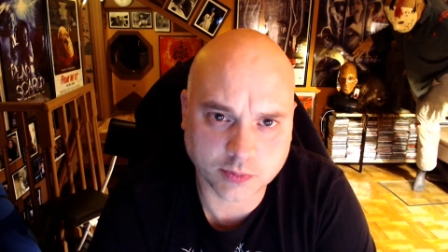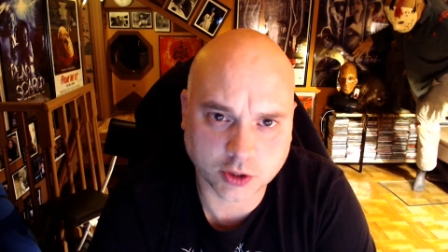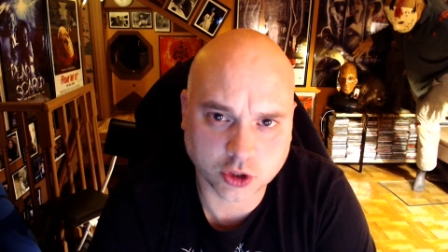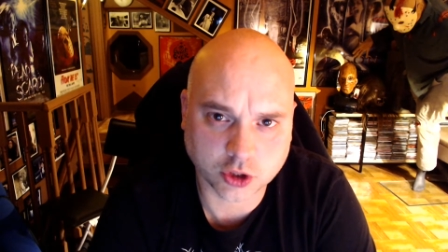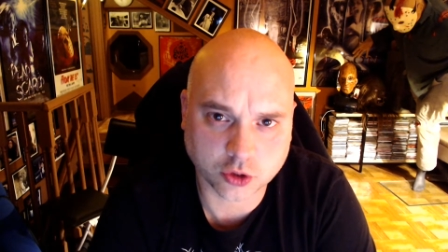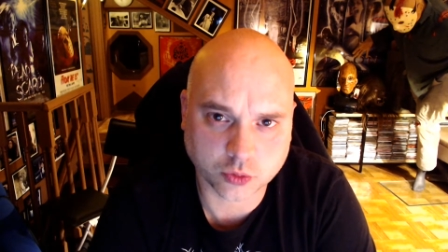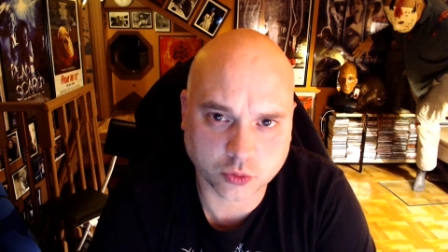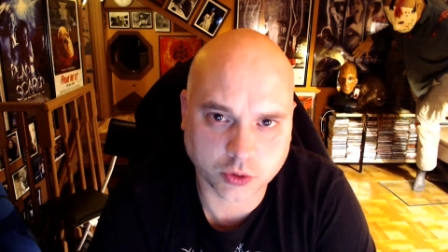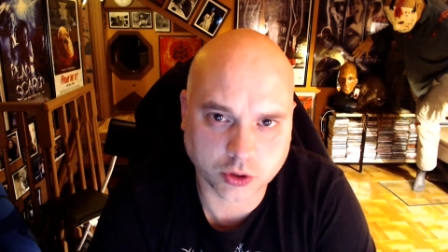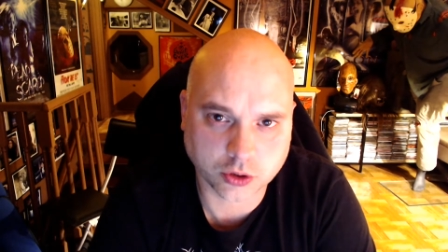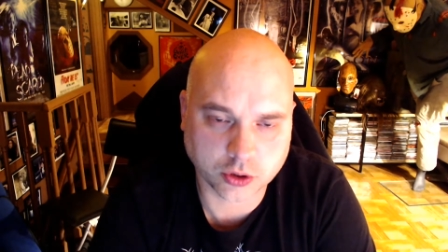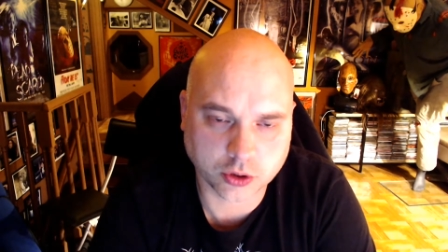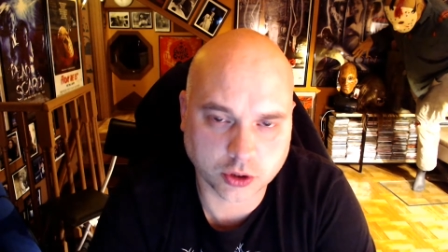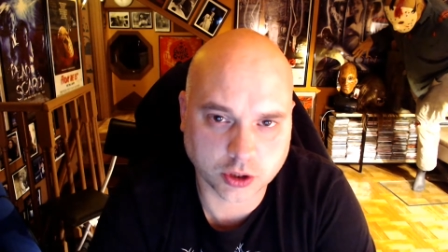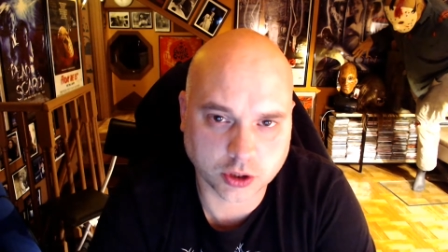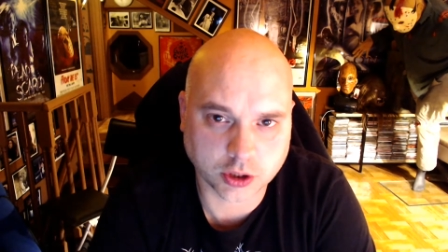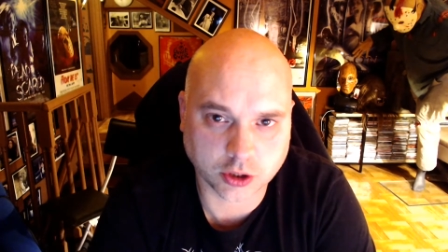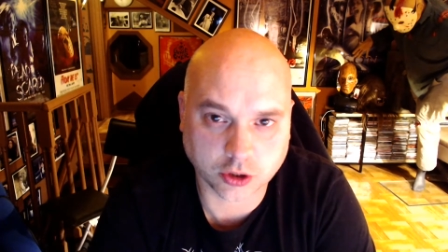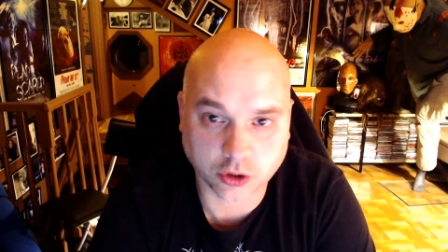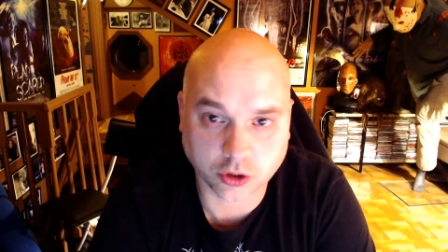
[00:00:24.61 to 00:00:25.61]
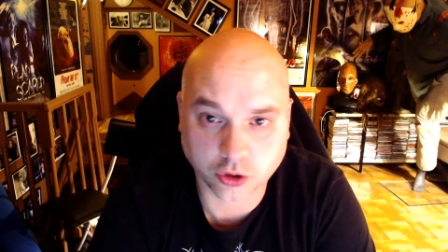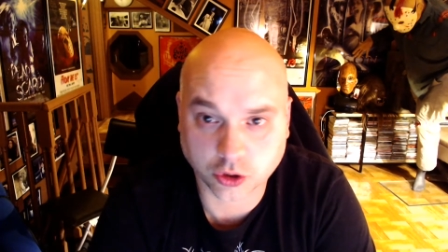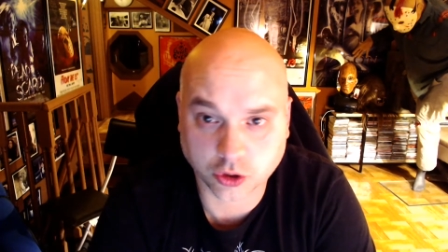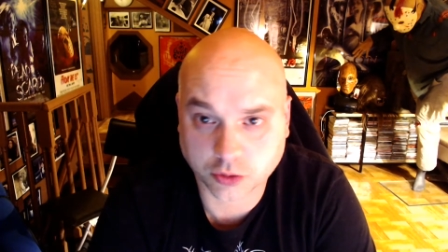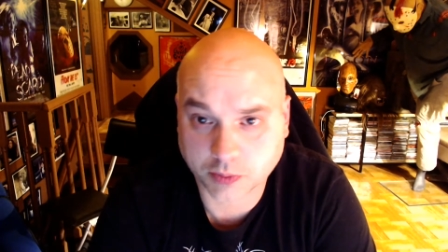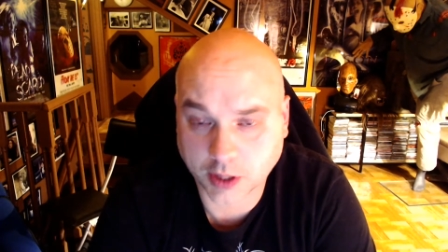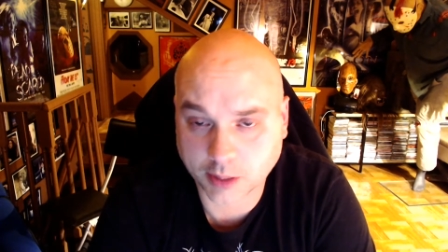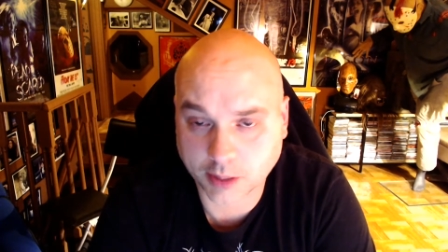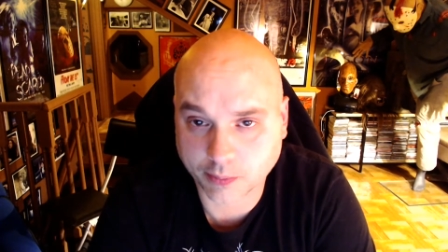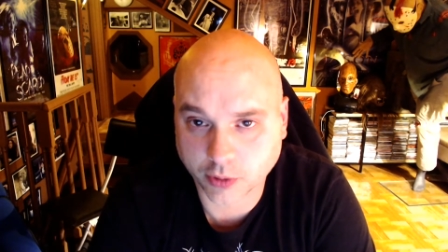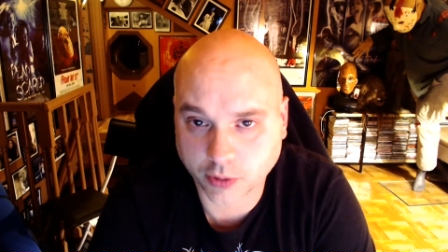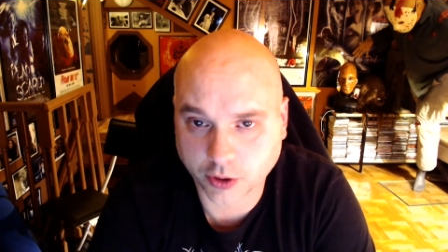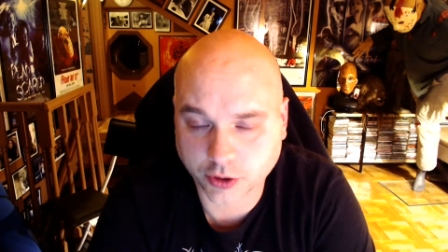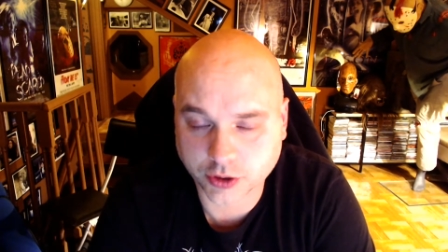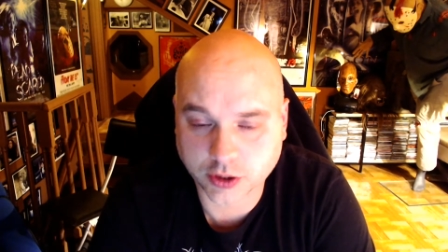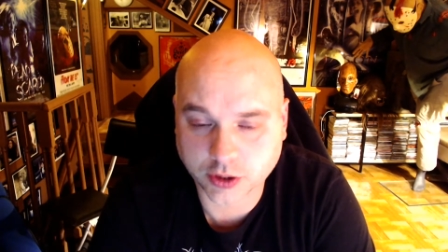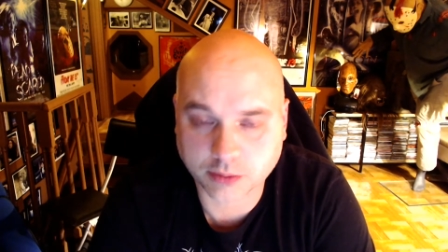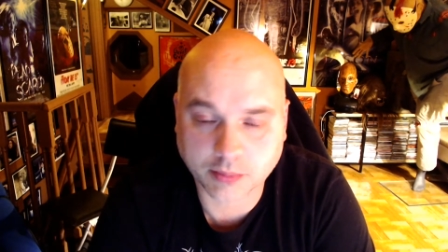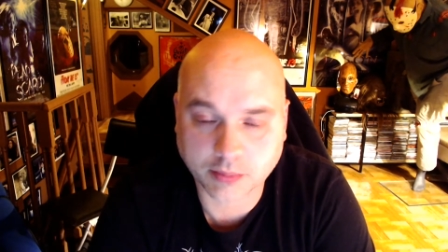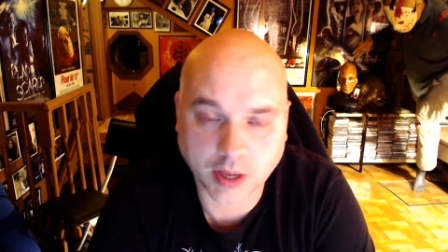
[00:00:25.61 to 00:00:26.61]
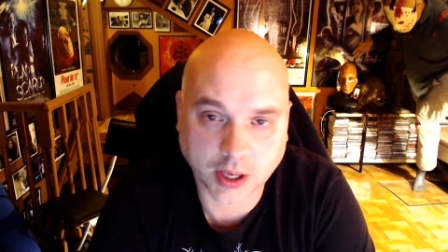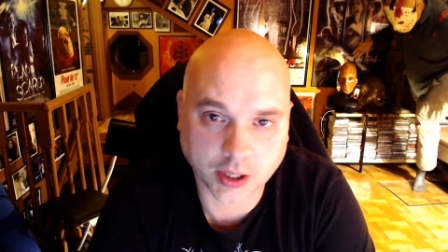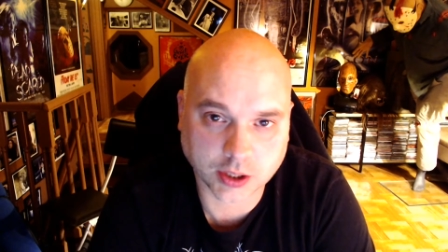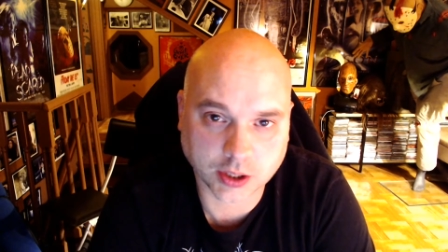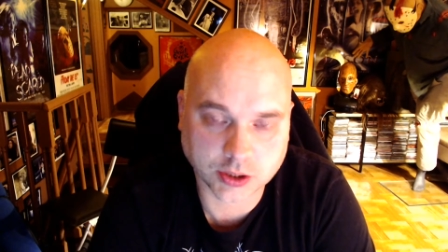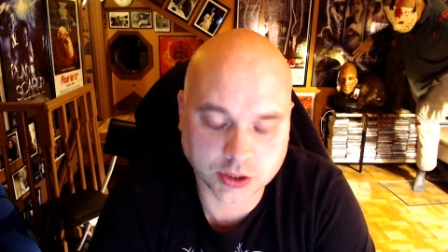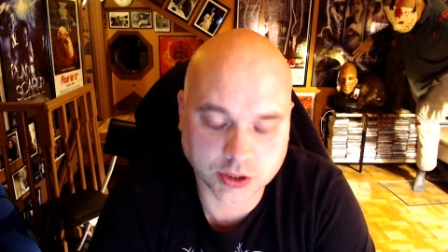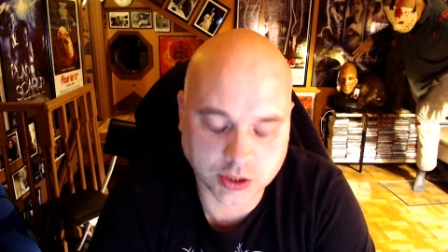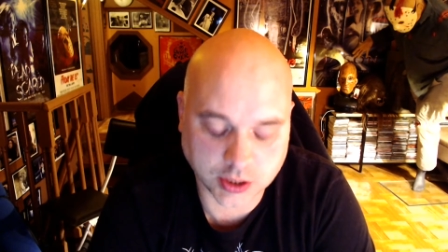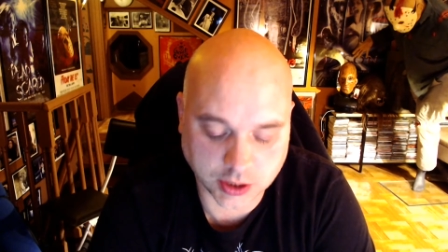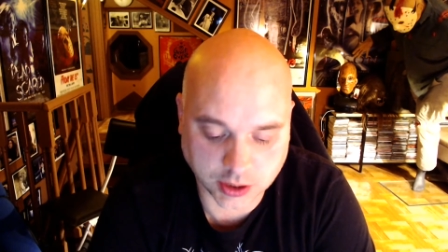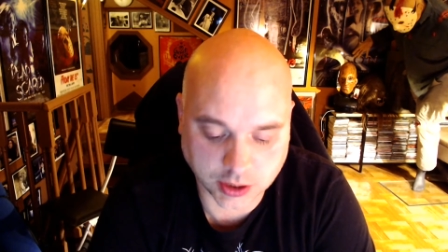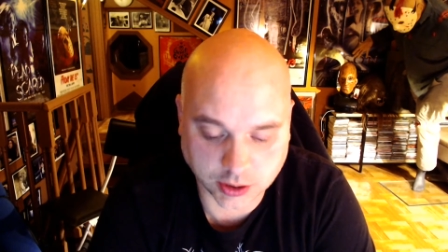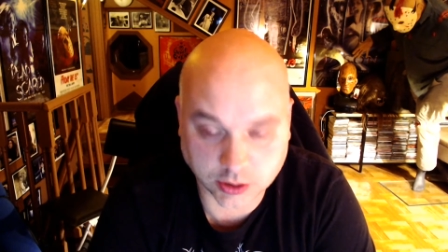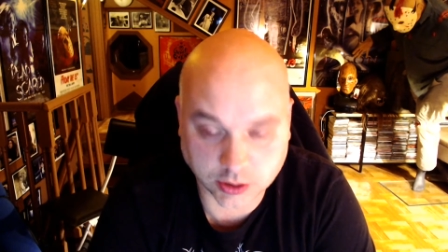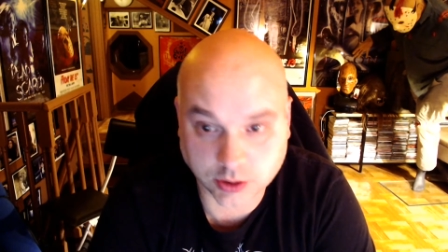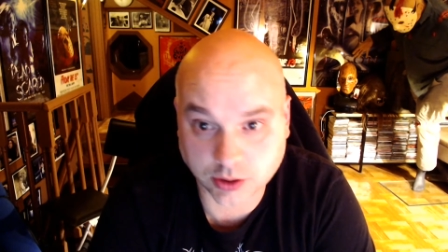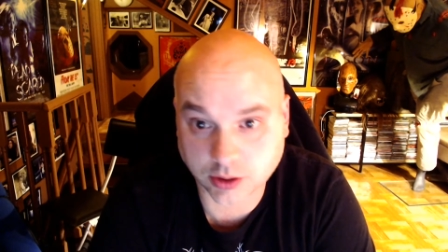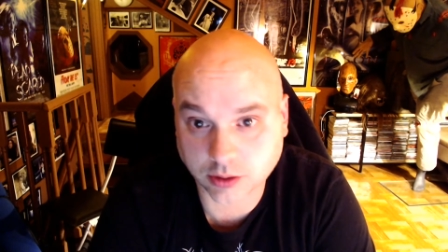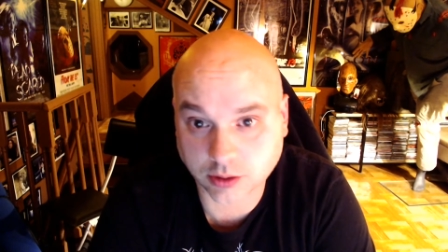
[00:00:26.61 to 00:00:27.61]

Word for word: as we could in newspapers and magazines and